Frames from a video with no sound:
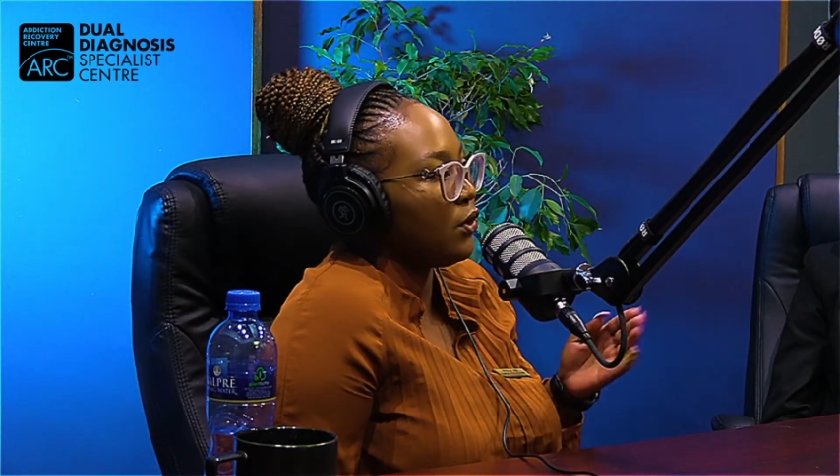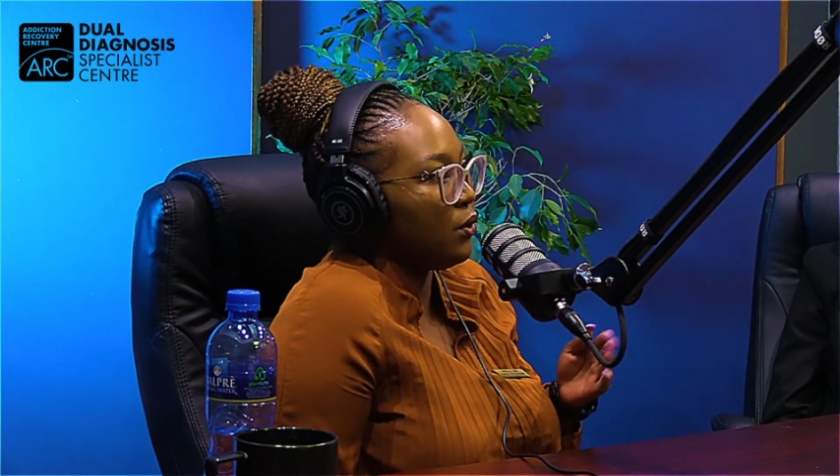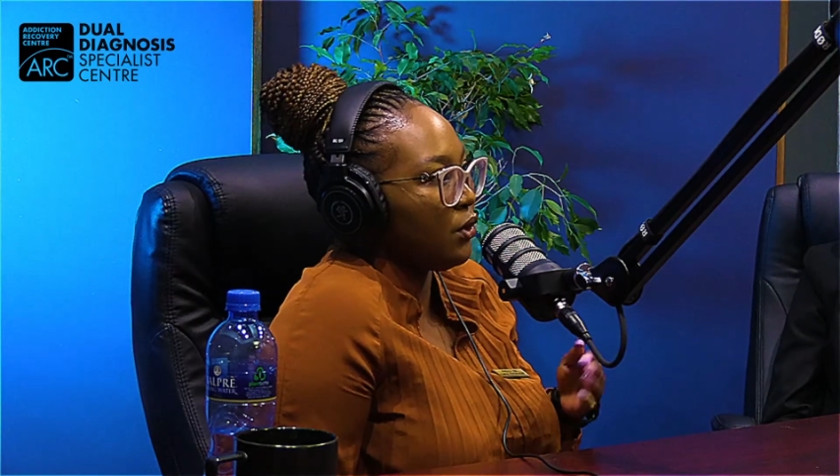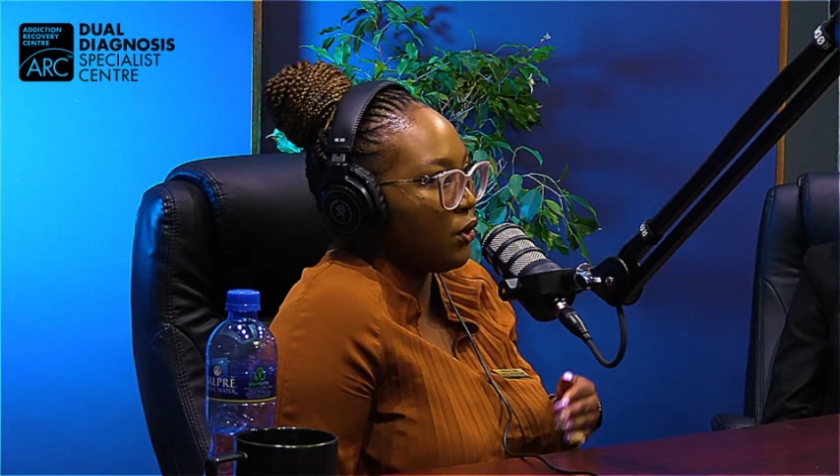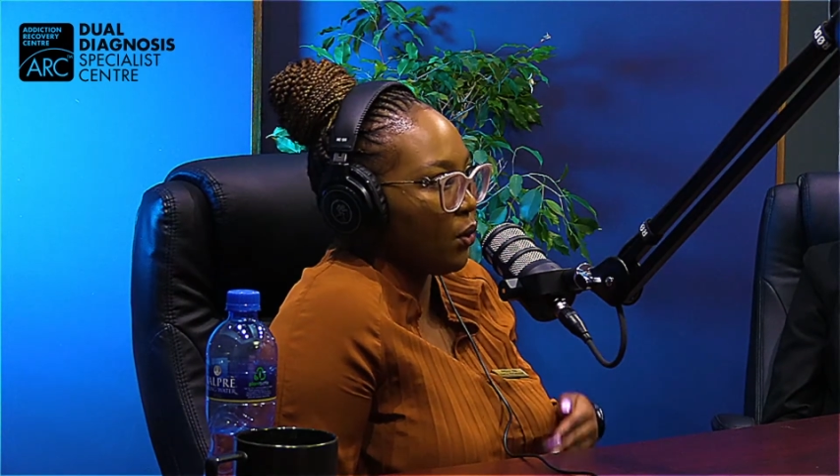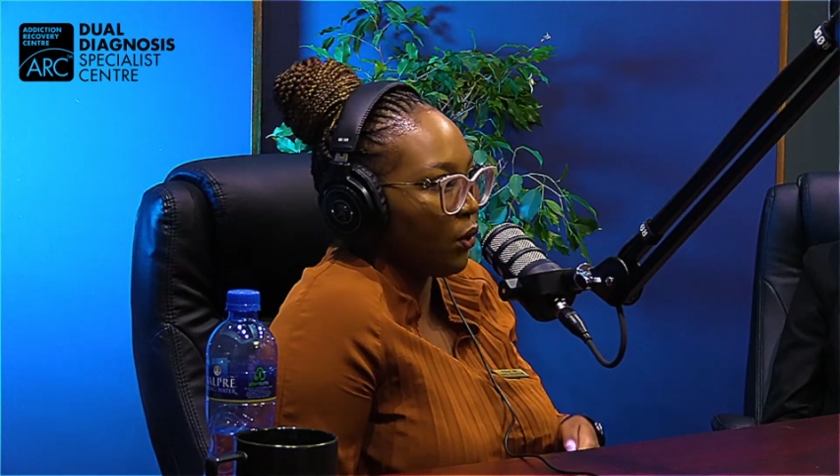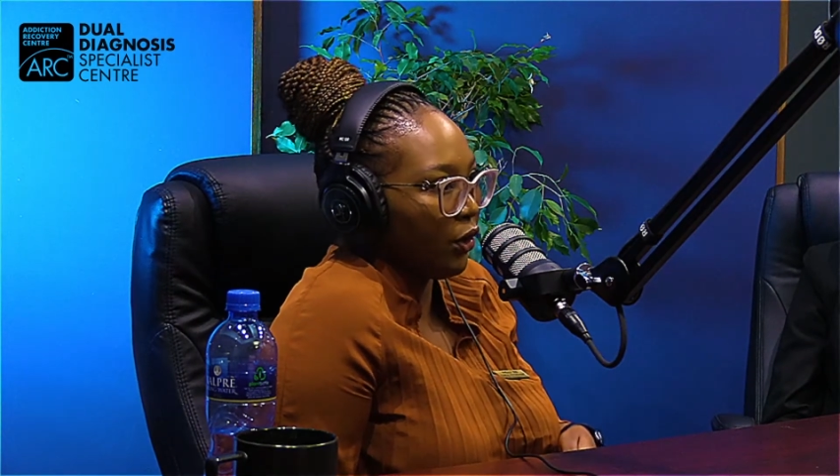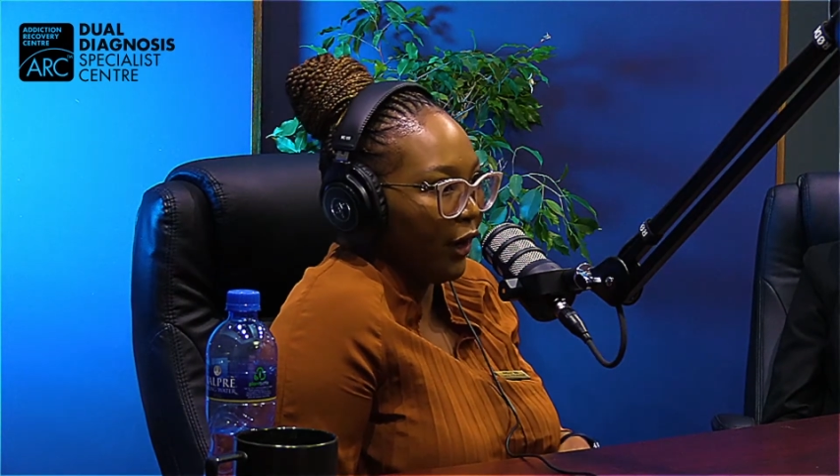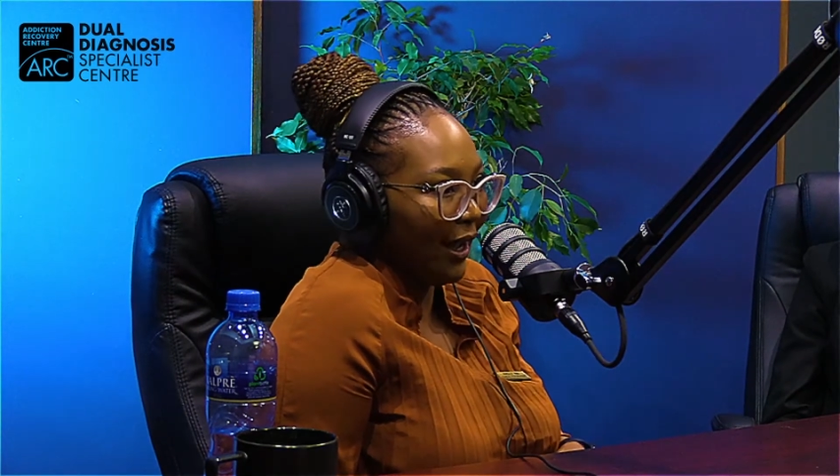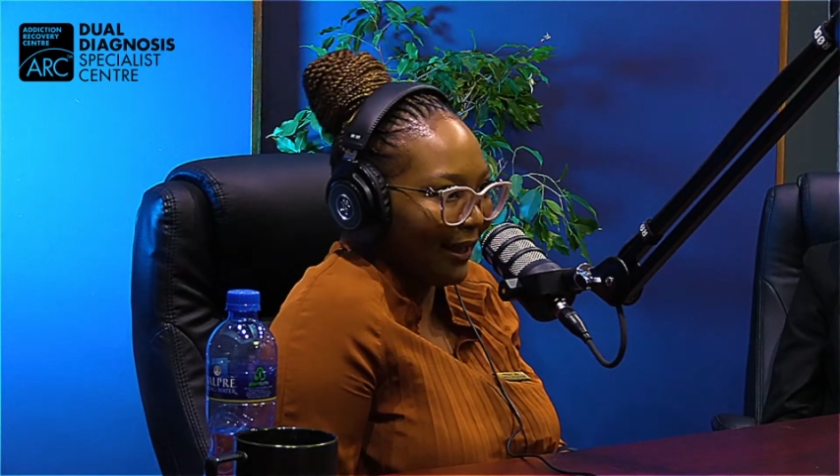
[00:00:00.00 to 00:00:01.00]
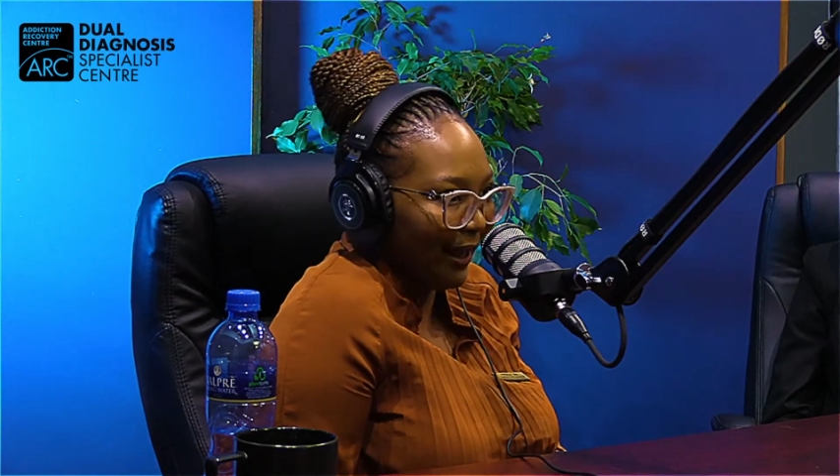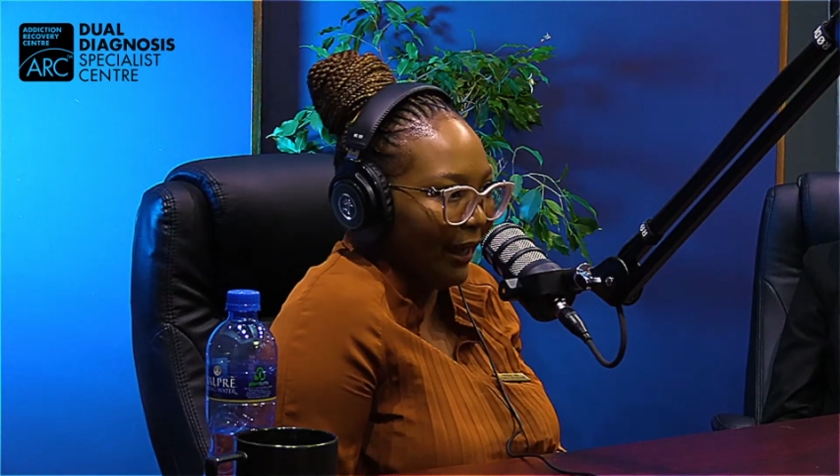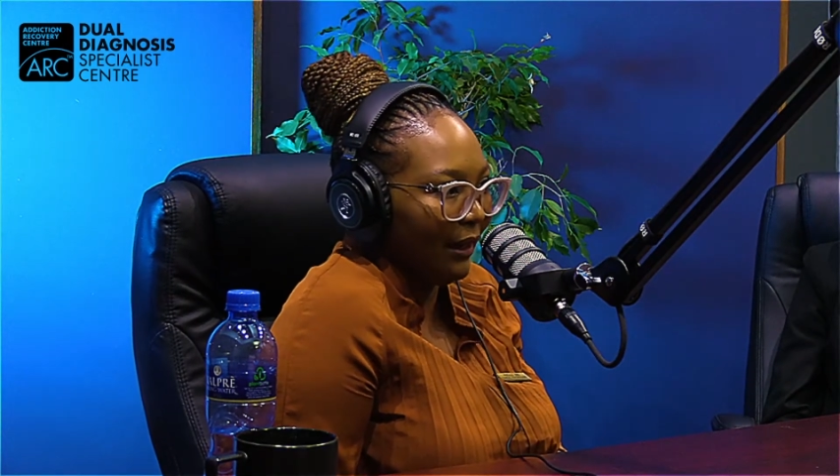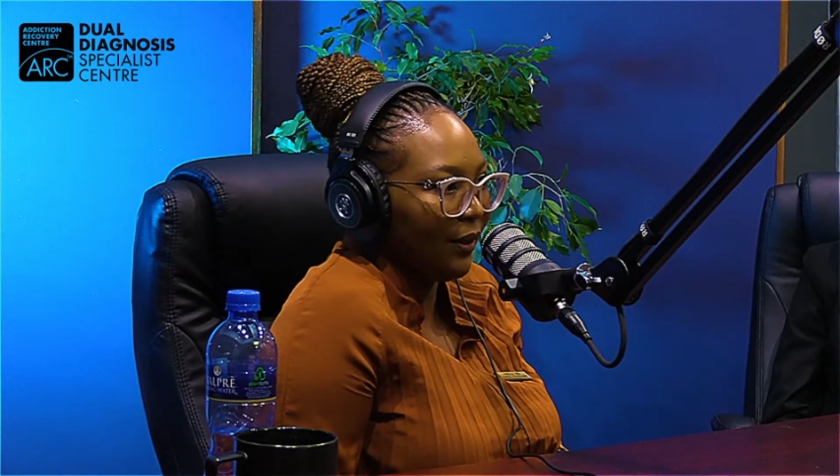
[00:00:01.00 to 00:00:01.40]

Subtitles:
use disorder again.